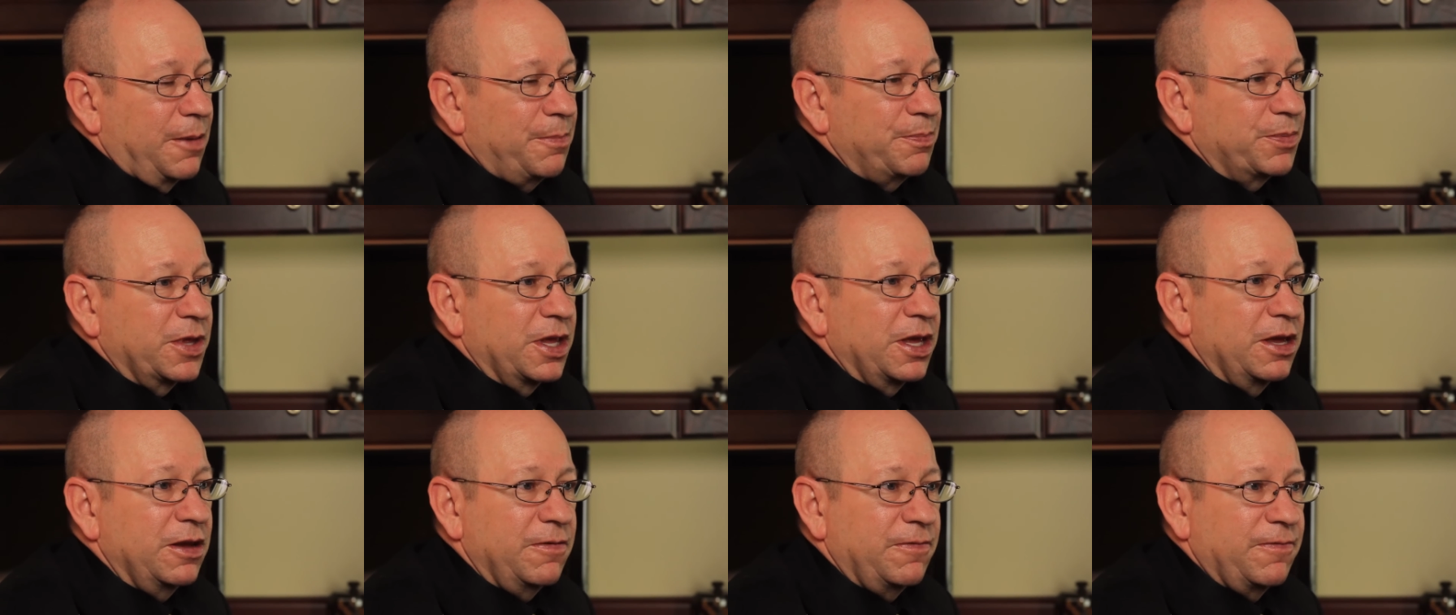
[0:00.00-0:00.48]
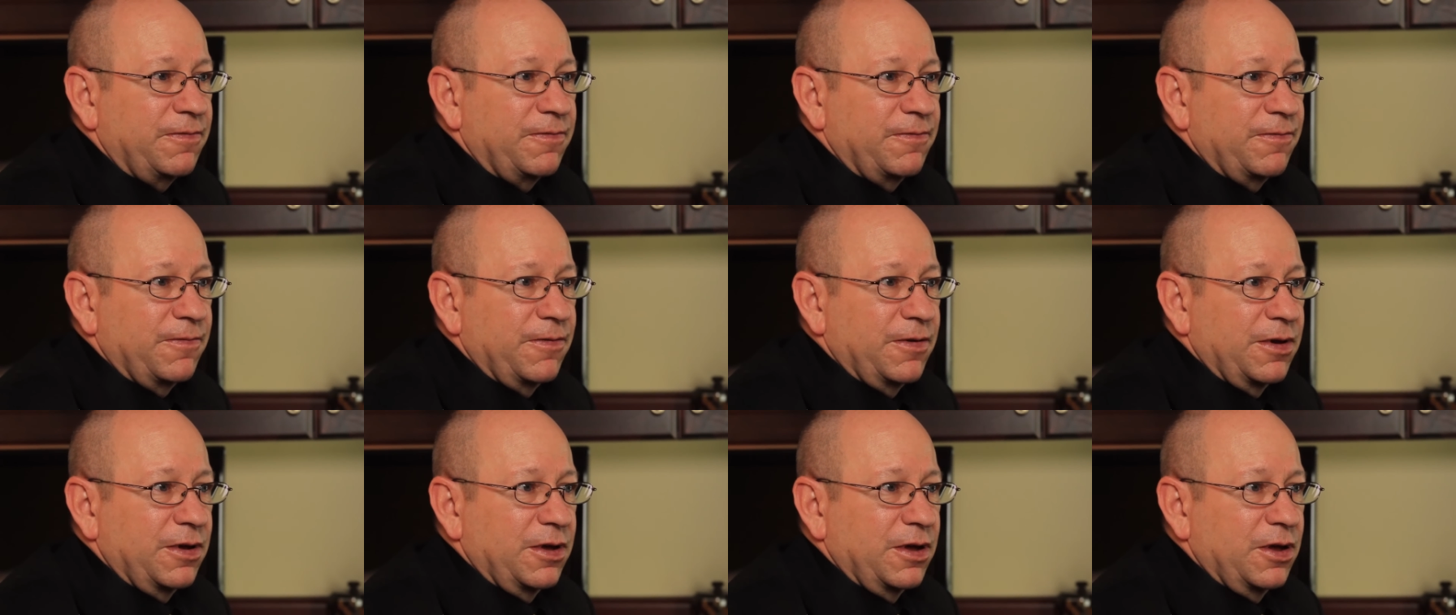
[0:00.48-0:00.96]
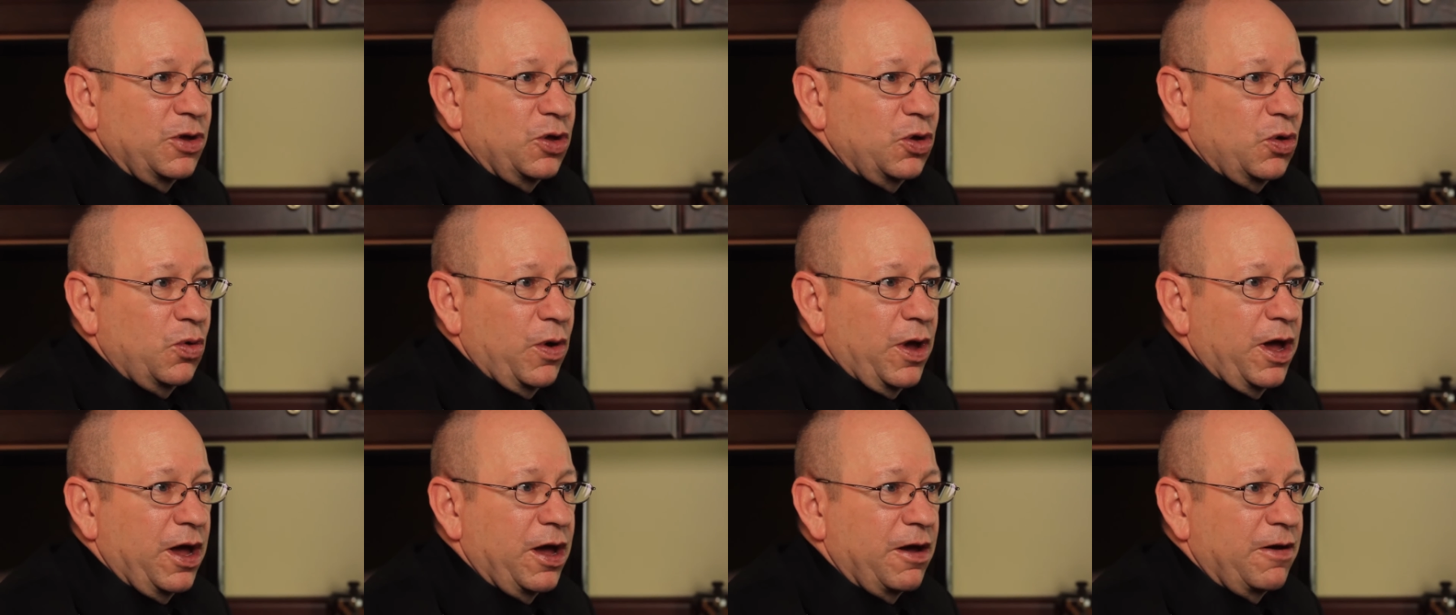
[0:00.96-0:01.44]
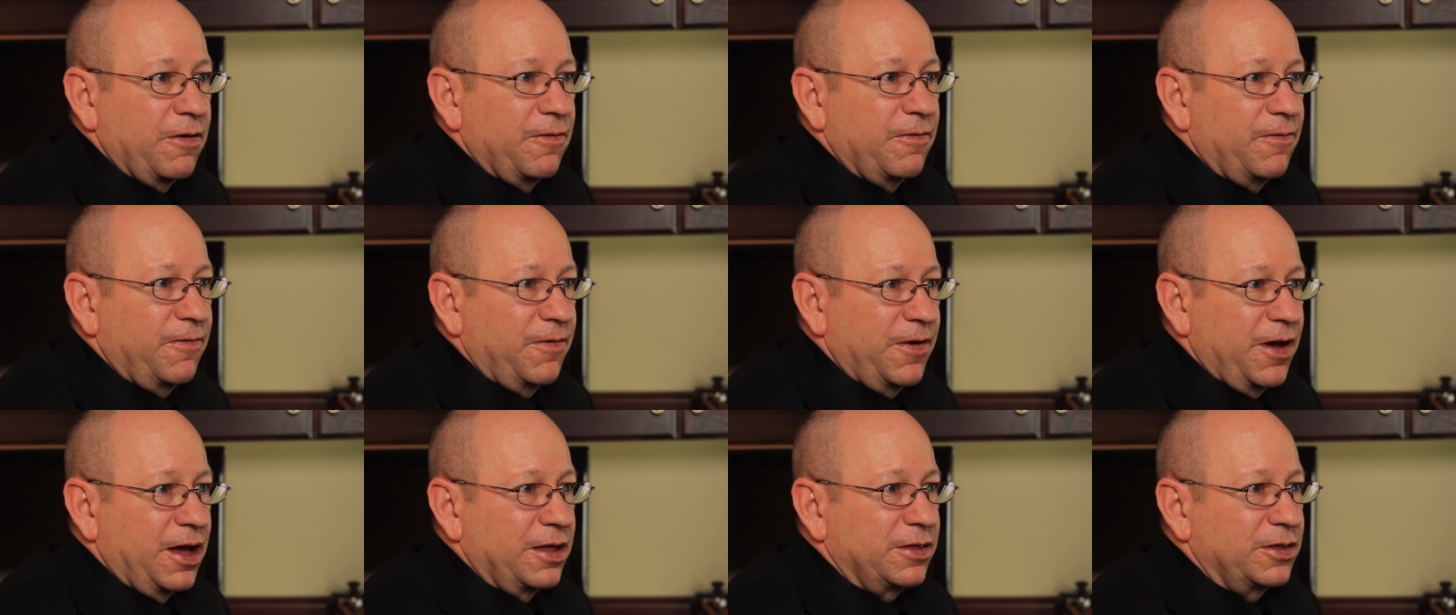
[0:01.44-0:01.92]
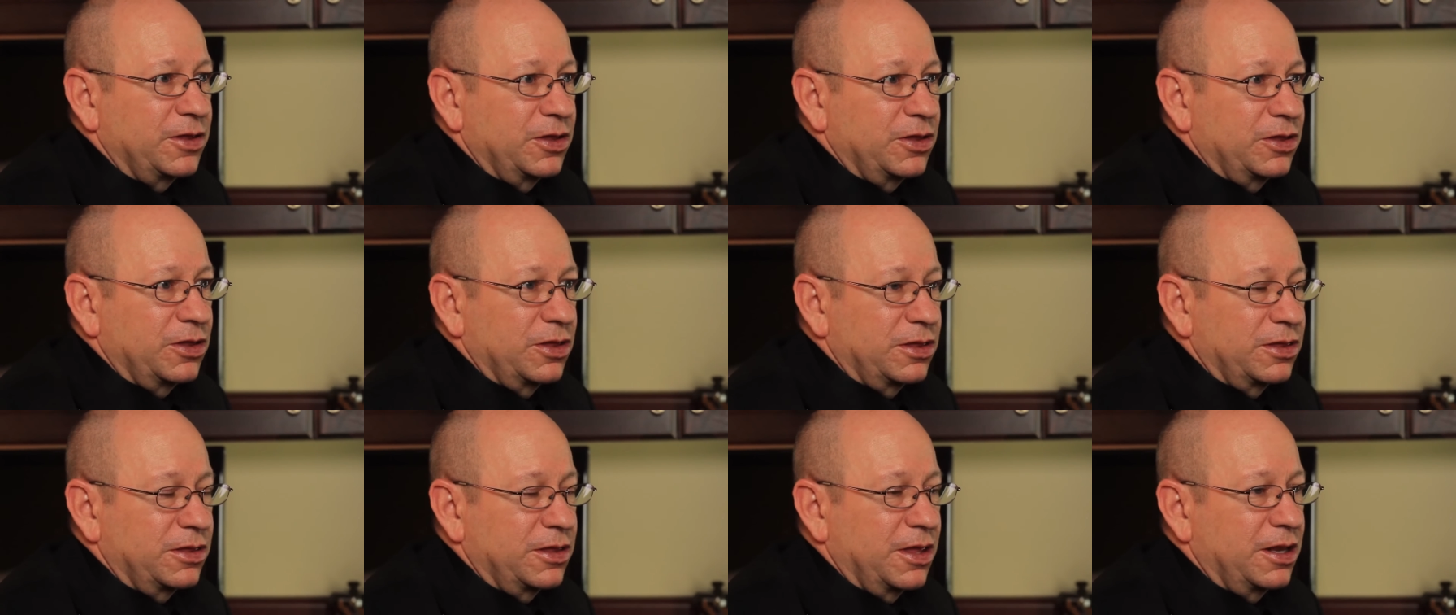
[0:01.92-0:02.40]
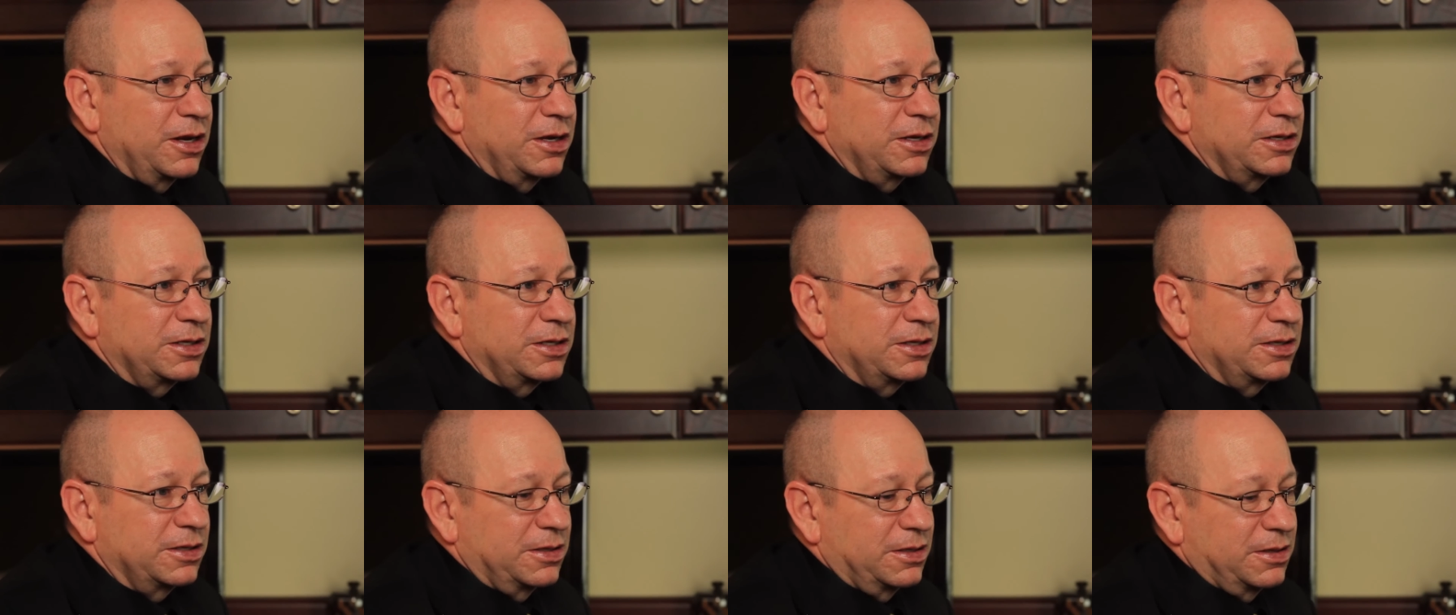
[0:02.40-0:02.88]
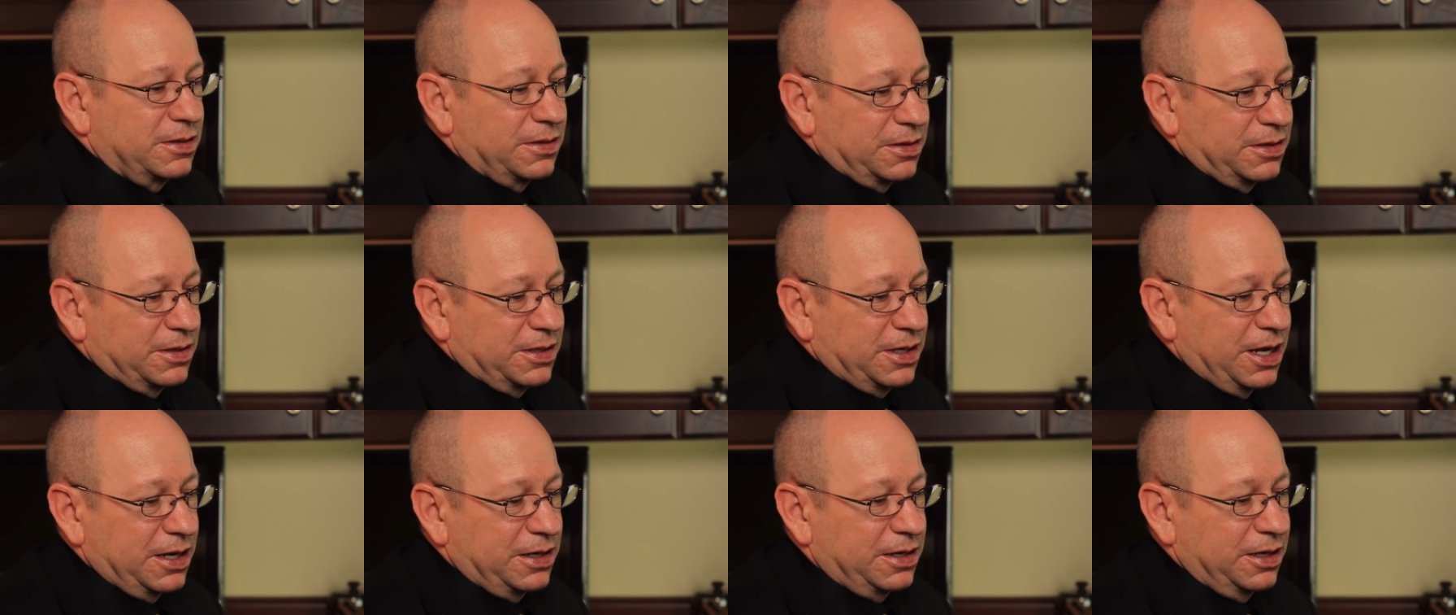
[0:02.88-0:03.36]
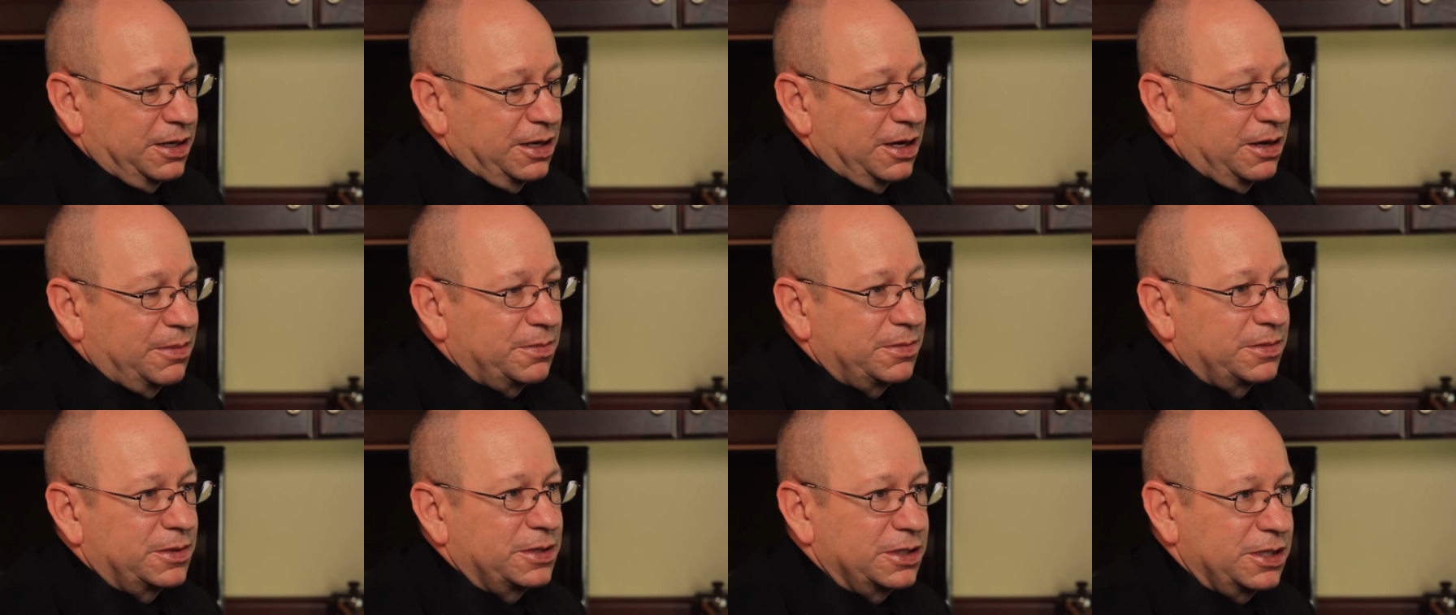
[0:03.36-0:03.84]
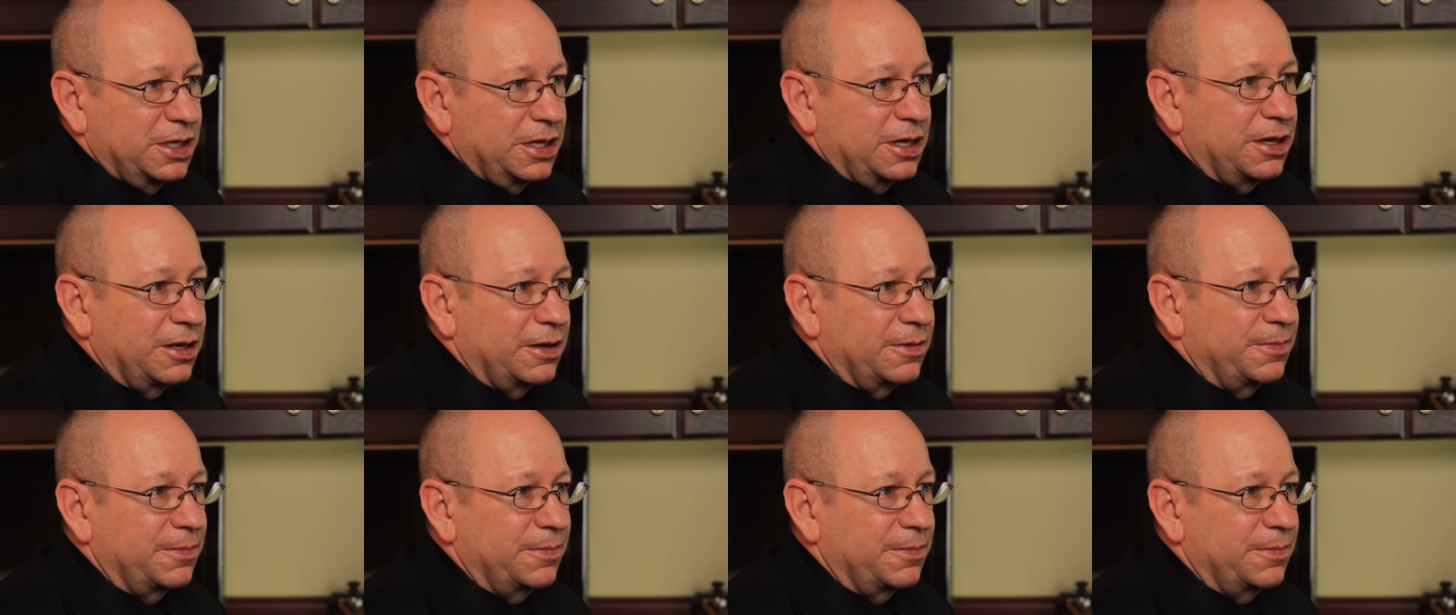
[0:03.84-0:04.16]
If you have fat that is tenting up skin